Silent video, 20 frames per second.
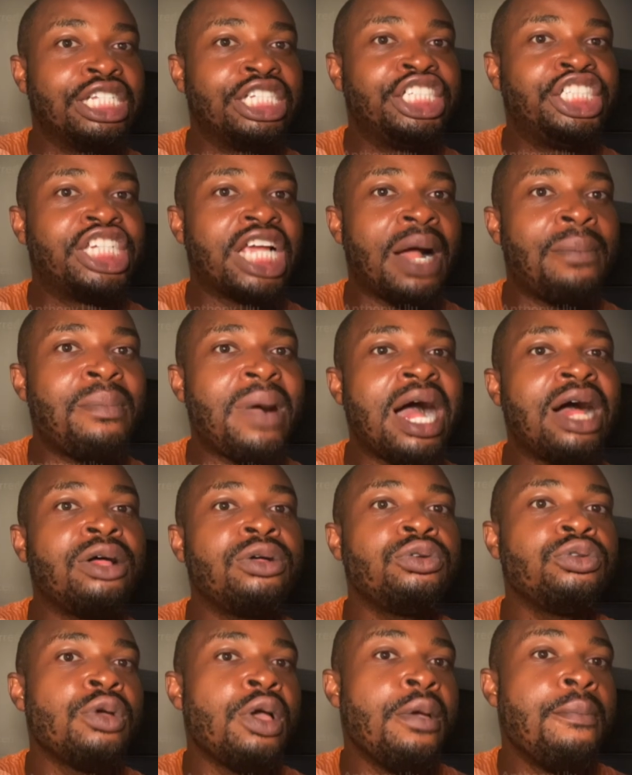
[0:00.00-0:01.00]

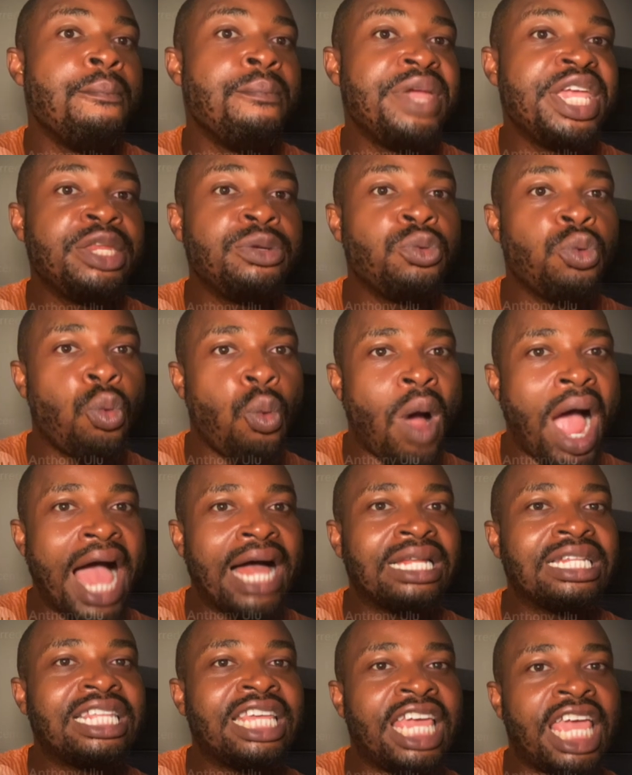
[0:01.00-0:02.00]
Jamal,
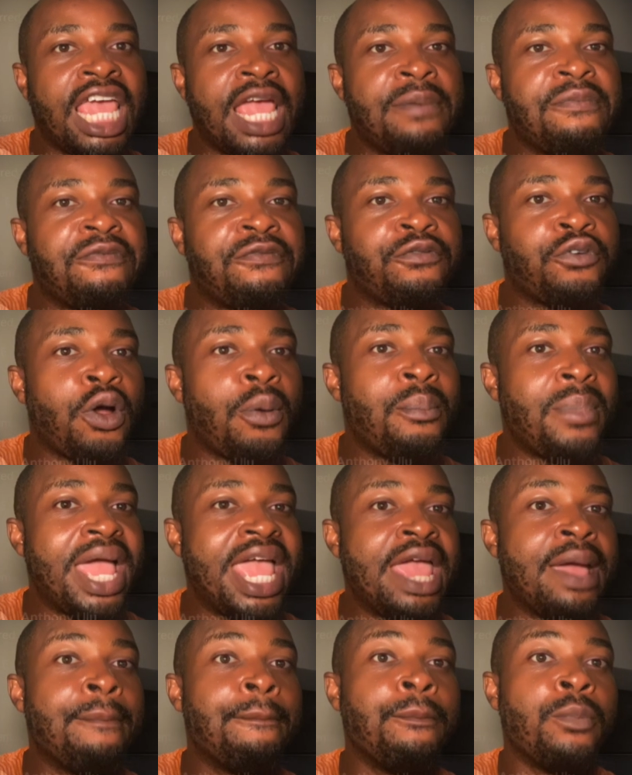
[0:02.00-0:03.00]
meanwhile, came from
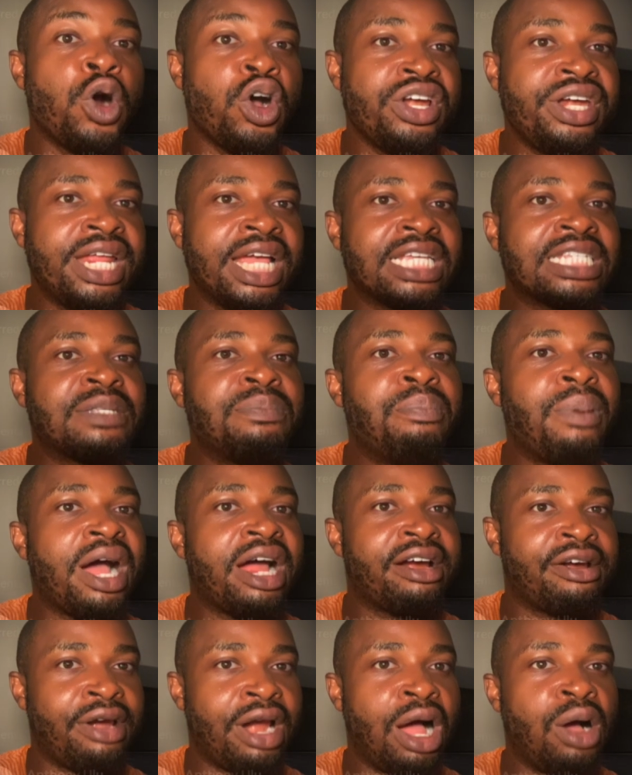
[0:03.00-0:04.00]
a modest
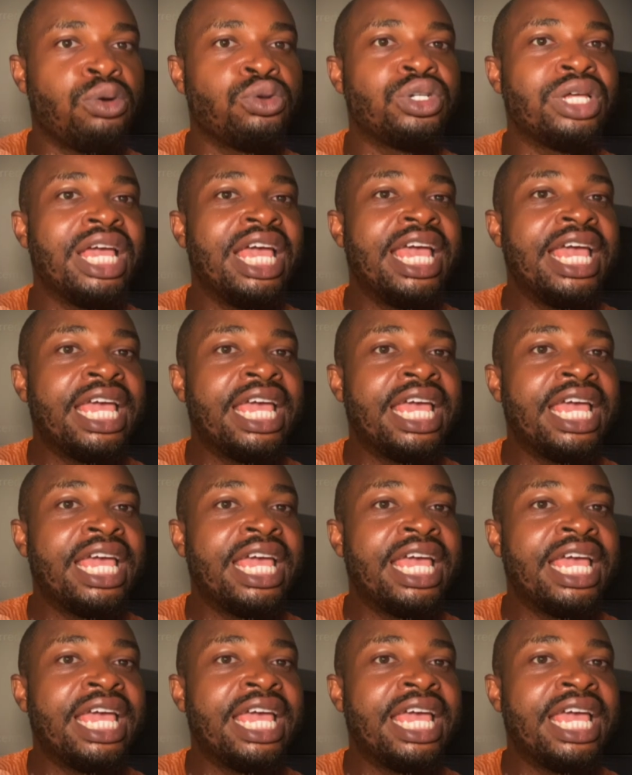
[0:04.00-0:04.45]
background.